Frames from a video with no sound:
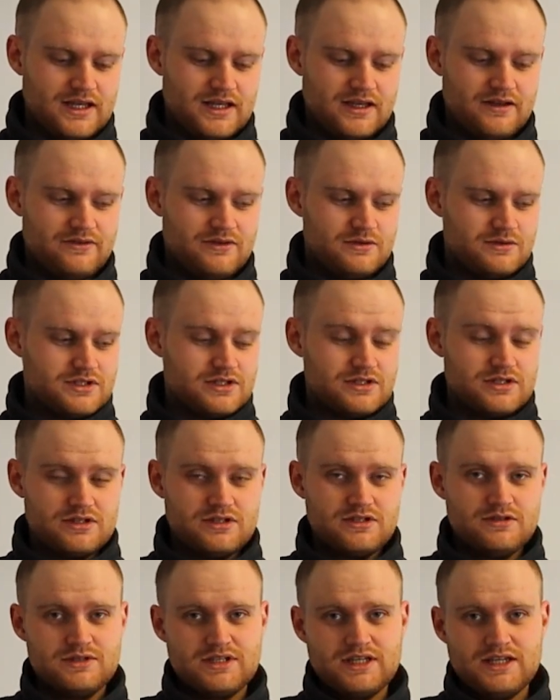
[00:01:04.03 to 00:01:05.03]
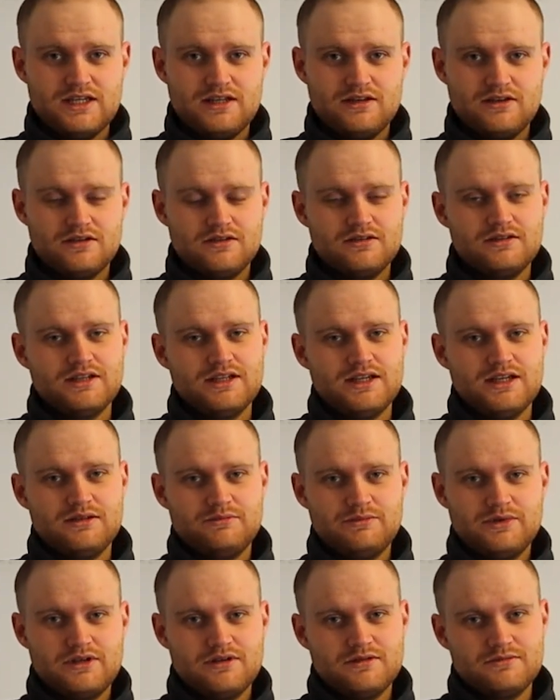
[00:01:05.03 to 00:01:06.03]
If you were to just use the heat gun,
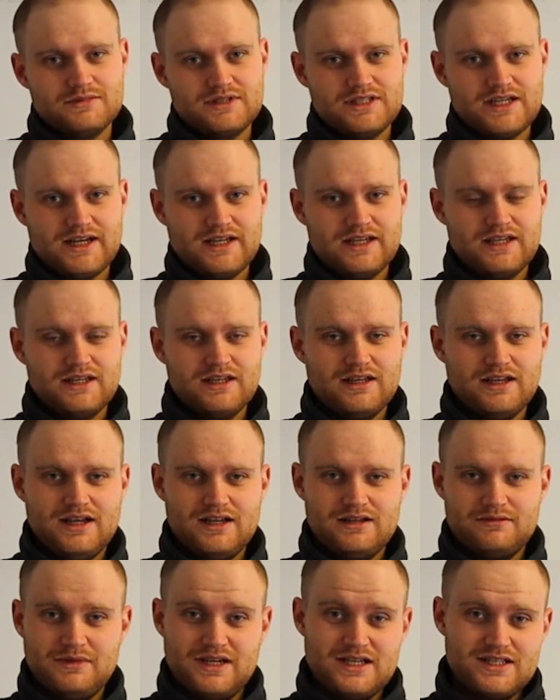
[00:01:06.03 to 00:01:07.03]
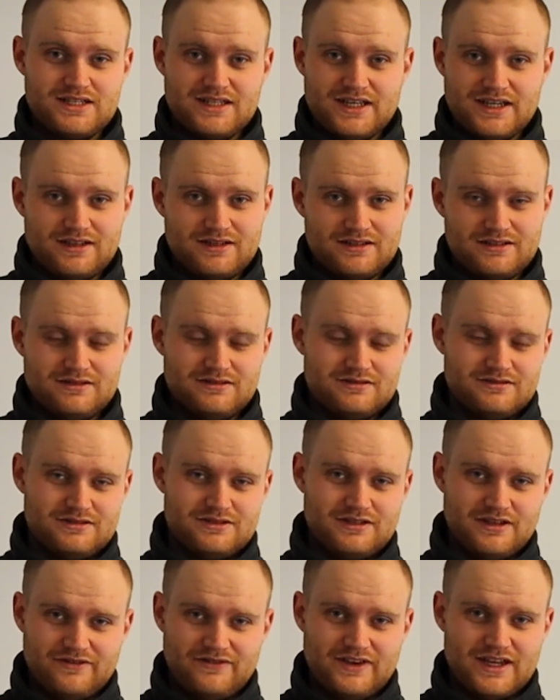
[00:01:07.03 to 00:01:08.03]
it'd become tacky and might stick
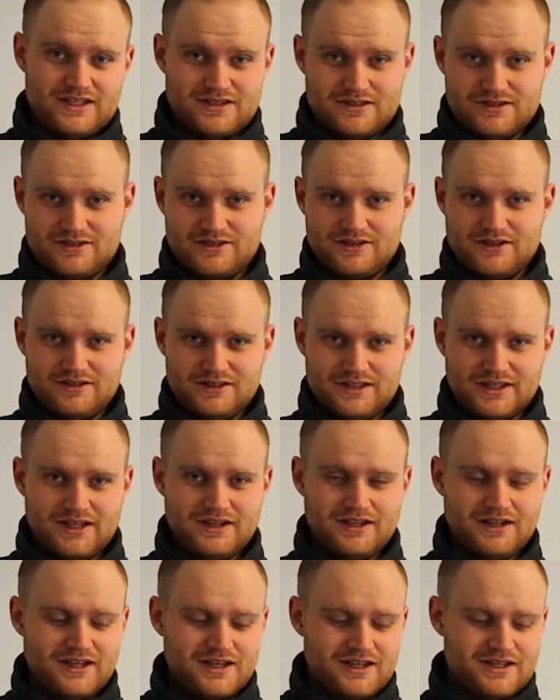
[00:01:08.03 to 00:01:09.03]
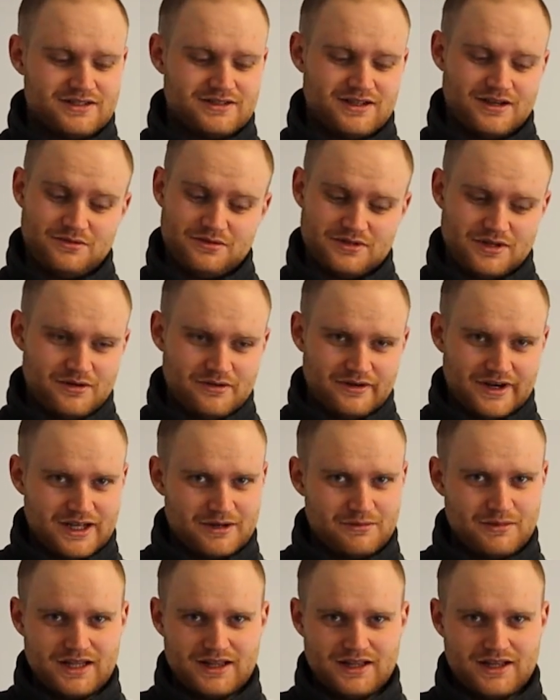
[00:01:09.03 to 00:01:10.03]
into your face and scald it. So I don't
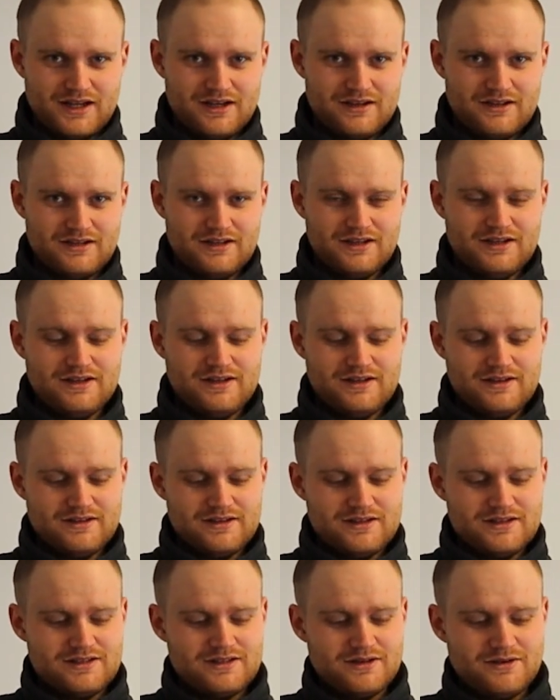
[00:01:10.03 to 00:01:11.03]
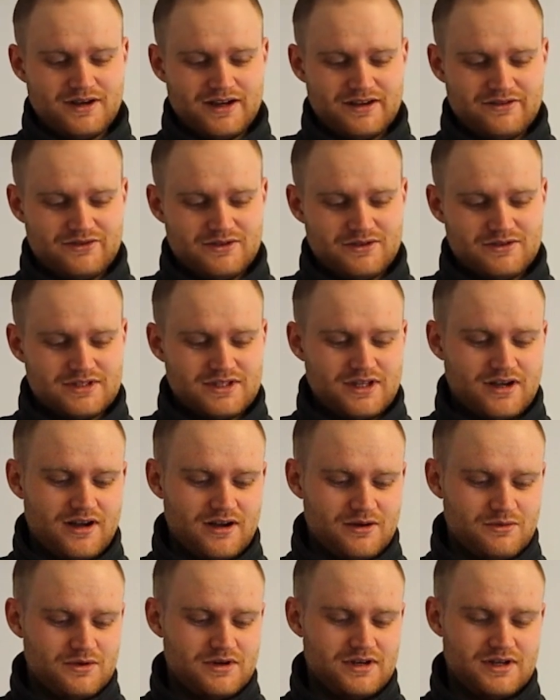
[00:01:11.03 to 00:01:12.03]
recommend that. So I've used the
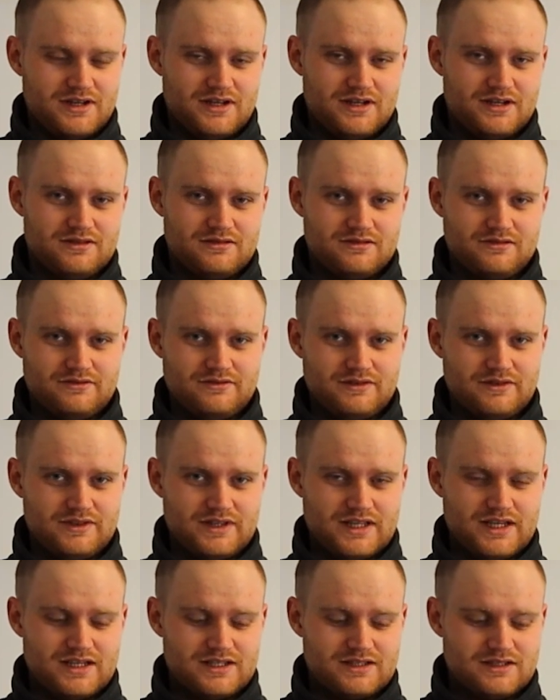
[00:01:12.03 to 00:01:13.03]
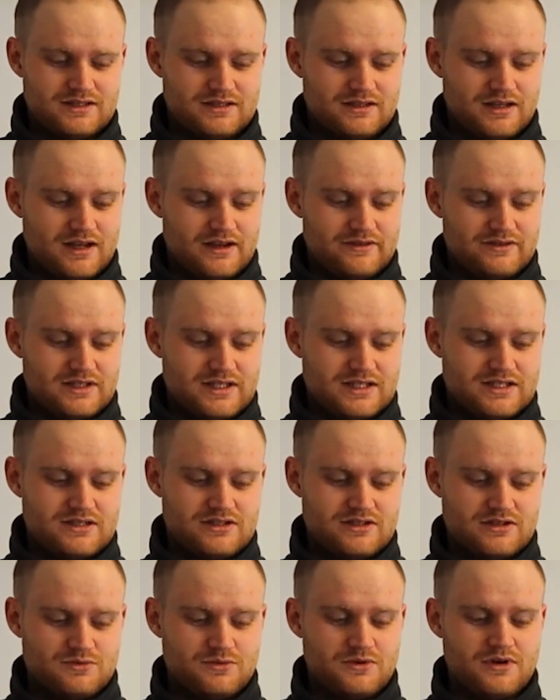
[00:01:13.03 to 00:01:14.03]
hot water for this. This is
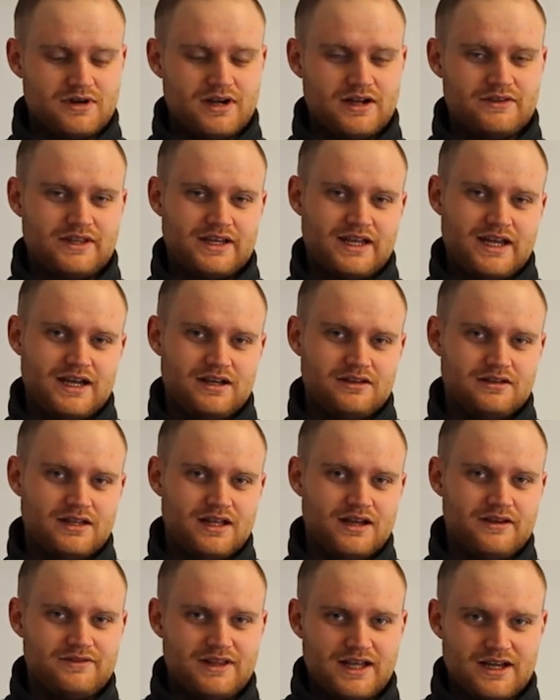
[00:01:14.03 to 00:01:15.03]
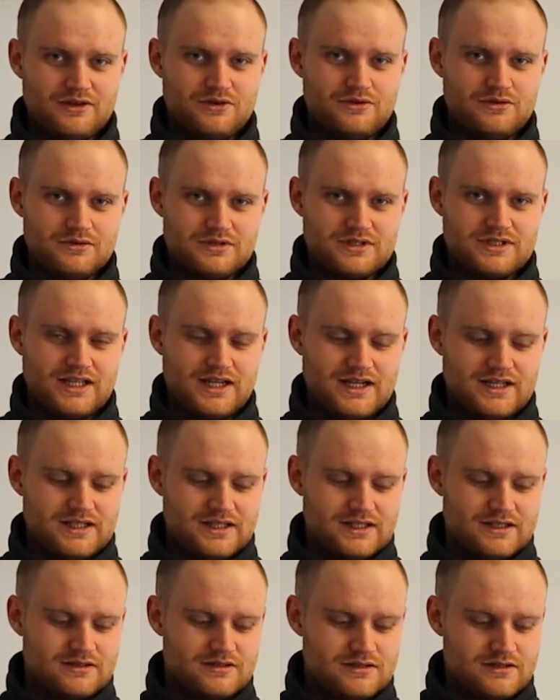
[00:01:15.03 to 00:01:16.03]
just water out of the kettle that I've let cool
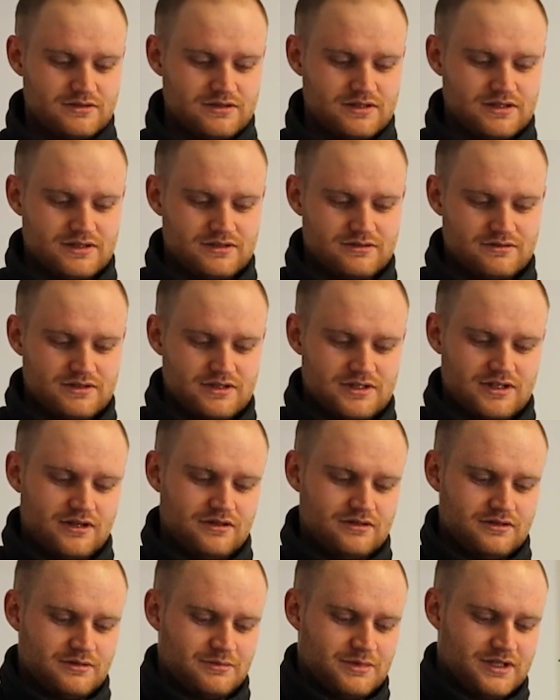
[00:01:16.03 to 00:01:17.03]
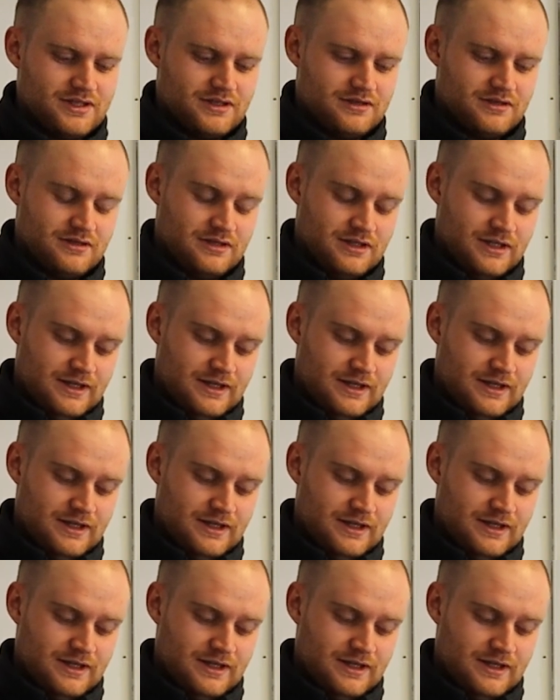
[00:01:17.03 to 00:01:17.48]
slightly so it doesn't scald me.